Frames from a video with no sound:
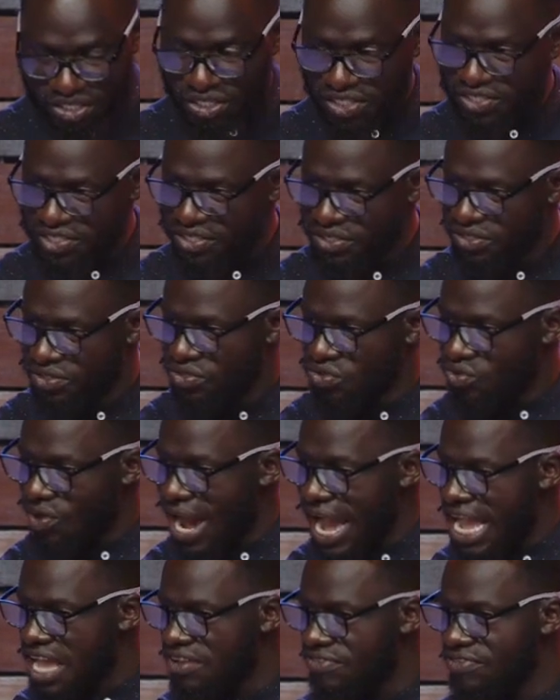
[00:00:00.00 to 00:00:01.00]
just
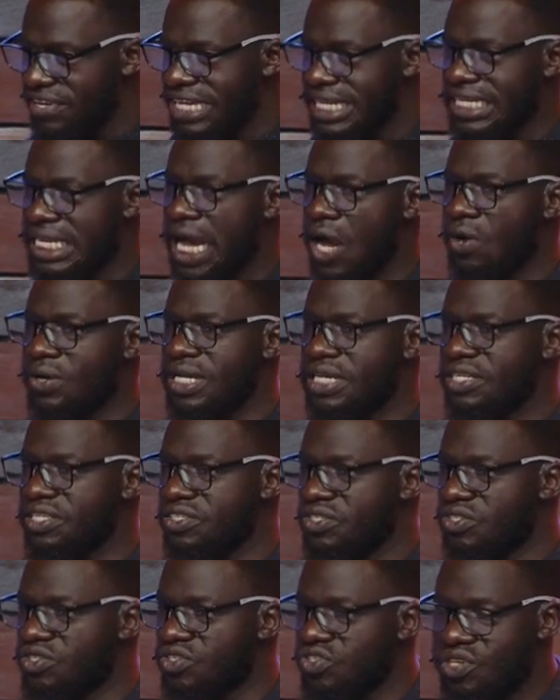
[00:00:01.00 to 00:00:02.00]
driving down
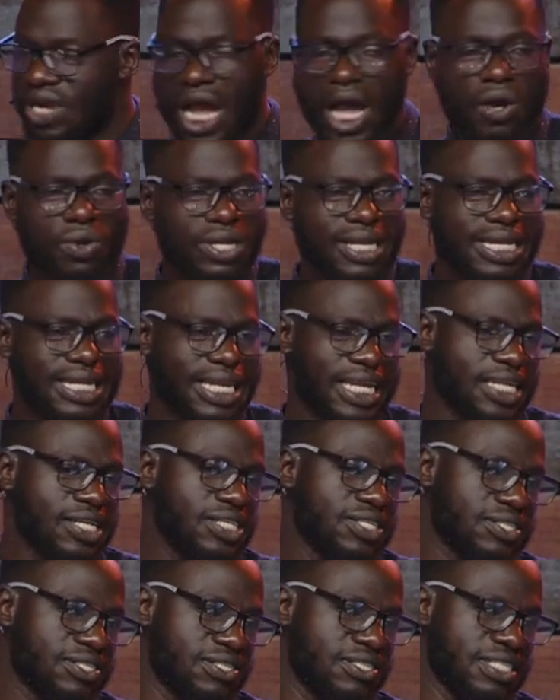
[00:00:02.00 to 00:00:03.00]
and drowning
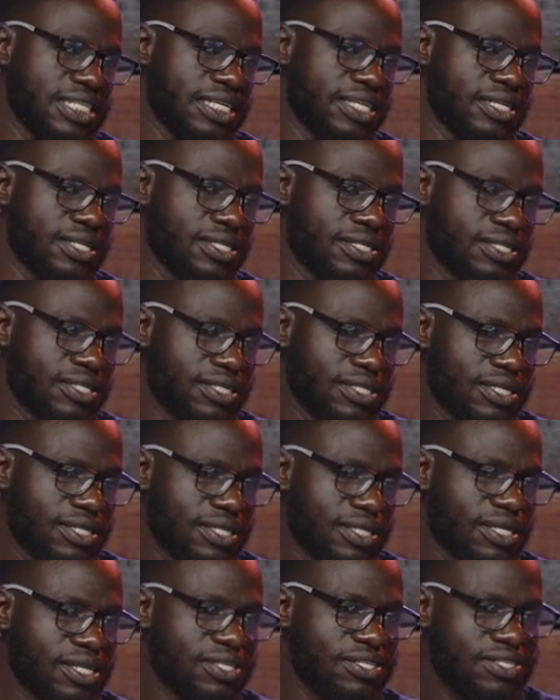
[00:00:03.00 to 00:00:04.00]
into sin.
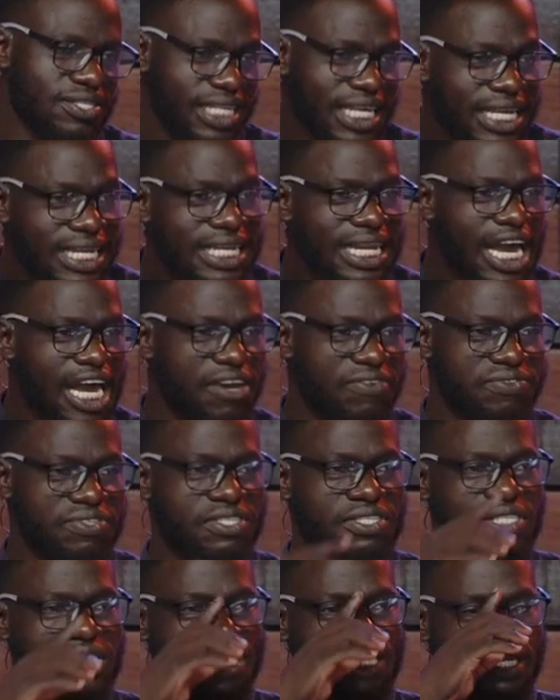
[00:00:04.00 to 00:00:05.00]
Sin
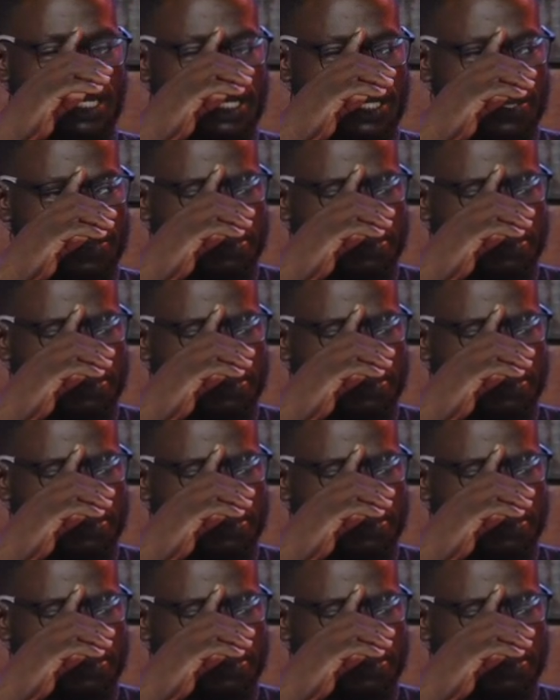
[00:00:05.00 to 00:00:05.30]
after sin.